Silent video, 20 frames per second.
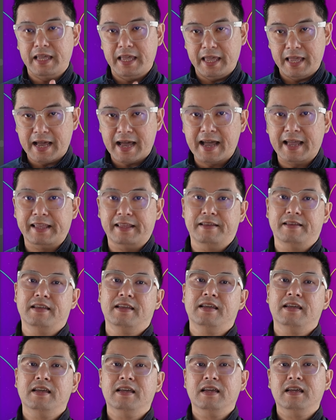AI,
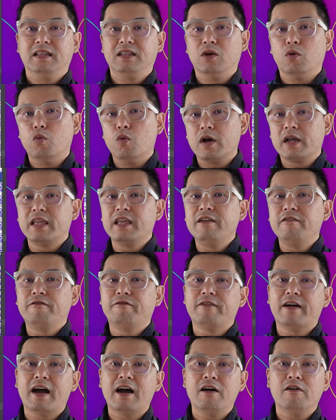the working
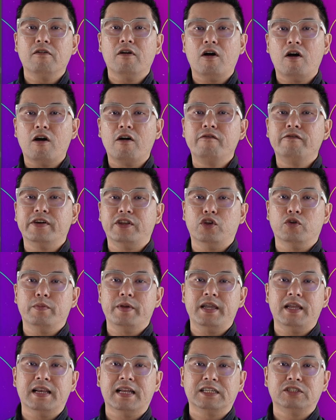file of
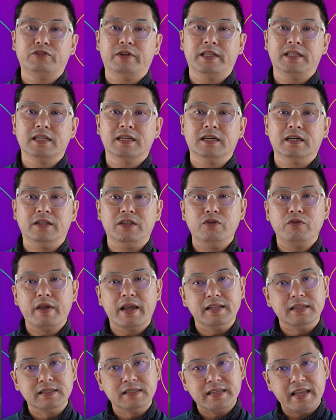Adobe Illustrator. You
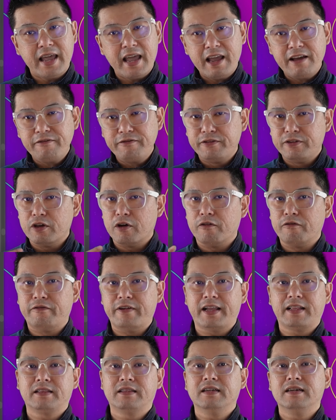can have your
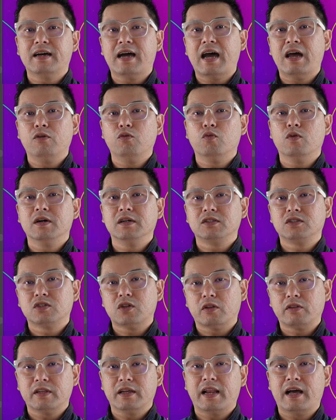vector artwork
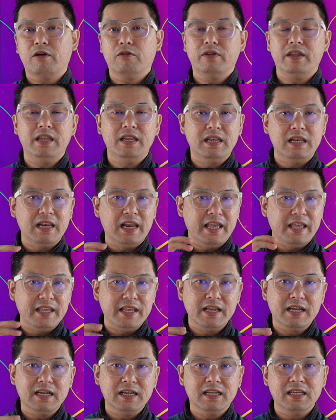sorted out in
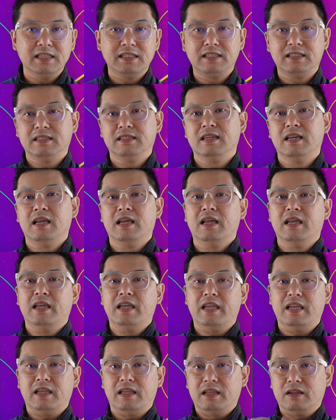layers,
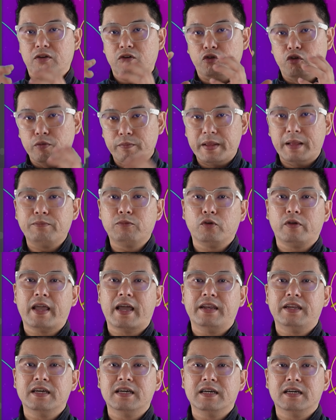group them
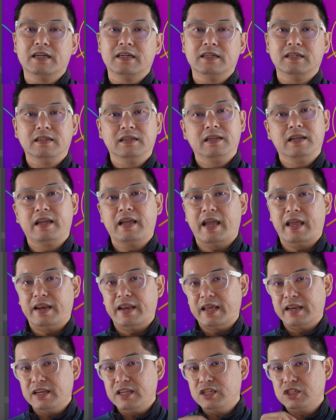together, and
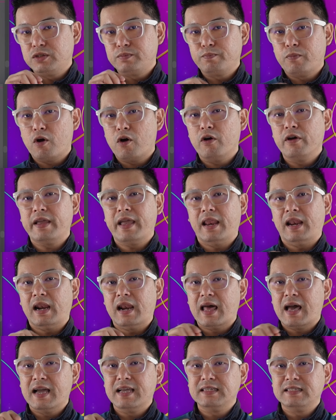then each point
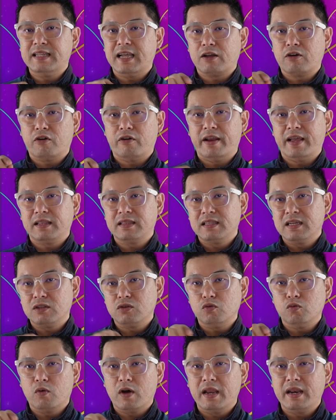and lines that
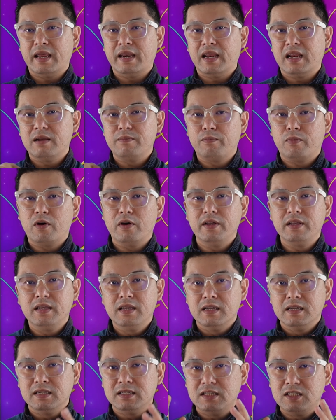connected to one another
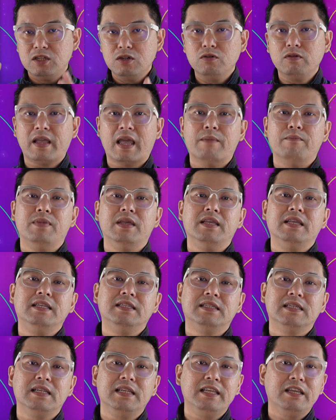point still can be
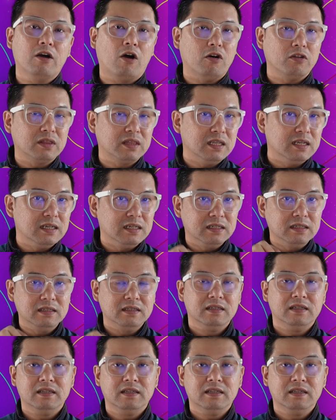easily altered